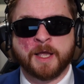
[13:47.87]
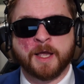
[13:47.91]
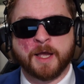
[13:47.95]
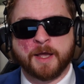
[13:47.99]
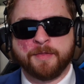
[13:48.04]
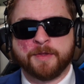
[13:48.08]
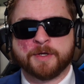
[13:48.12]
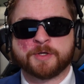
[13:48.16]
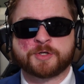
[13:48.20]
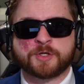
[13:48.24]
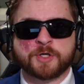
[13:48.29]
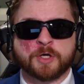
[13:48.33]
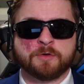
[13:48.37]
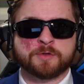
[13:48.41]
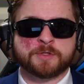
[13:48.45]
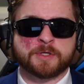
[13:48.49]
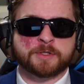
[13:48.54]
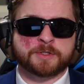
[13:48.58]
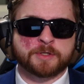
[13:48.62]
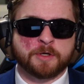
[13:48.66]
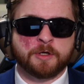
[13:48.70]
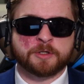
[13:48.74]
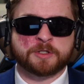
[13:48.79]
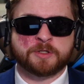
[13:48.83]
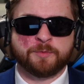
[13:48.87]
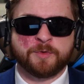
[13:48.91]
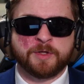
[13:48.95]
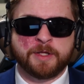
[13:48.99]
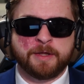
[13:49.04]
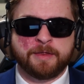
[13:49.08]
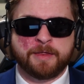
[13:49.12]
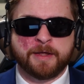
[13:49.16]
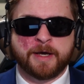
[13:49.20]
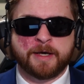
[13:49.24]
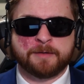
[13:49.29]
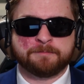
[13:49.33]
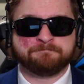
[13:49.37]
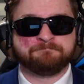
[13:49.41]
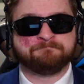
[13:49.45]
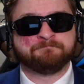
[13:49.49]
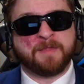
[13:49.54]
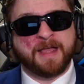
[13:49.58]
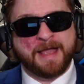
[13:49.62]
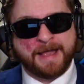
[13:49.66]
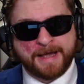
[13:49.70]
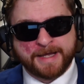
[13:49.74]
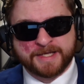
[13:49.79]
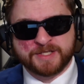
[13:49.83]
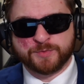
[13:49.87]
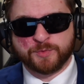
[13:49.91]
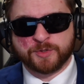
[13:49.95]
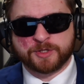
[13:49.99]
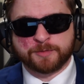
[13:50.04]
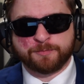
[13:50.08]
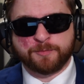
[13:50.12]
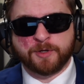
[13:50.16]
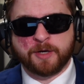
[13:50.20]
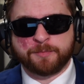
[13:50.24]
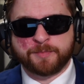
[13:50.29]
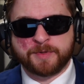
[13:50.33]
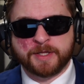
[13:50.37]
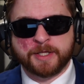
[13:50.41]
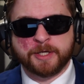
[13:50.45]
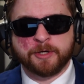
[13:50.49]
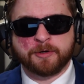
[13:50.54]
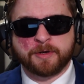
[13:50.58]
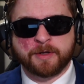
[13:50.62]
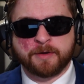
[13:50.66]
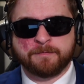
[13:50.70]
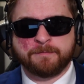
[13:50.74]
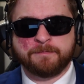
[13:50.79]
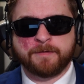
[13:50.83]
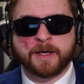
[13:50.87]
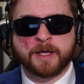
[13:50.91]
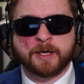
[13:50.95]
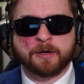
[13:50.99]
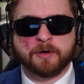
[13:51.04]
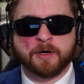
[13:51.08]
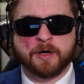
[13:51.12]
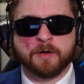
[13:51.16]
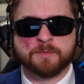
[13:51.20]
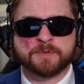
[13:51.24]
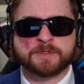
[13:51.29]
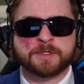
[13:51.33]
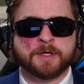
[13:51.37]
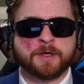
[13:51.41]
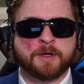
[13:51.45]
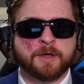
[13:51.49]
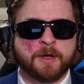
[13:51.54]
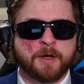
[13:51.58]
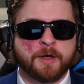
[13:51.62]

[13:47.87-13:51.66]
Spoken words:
And this shows us ultimately that, as with the popularity of firearms,